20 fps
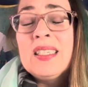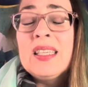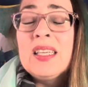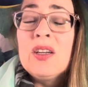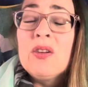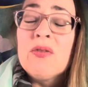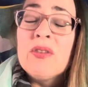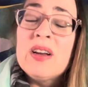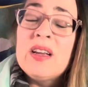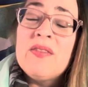and
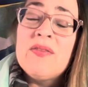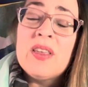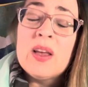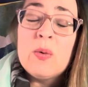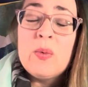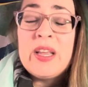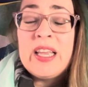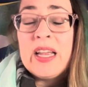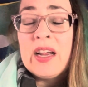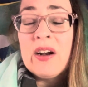grief that
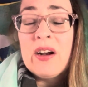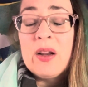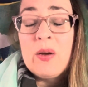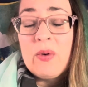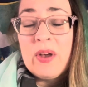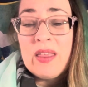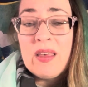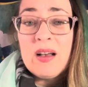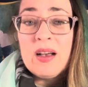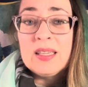we carry
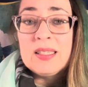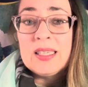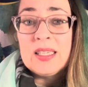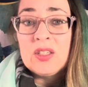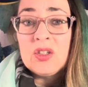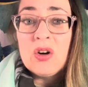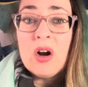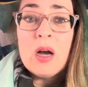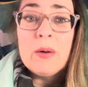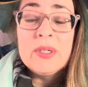with us as
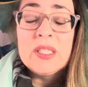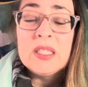trauma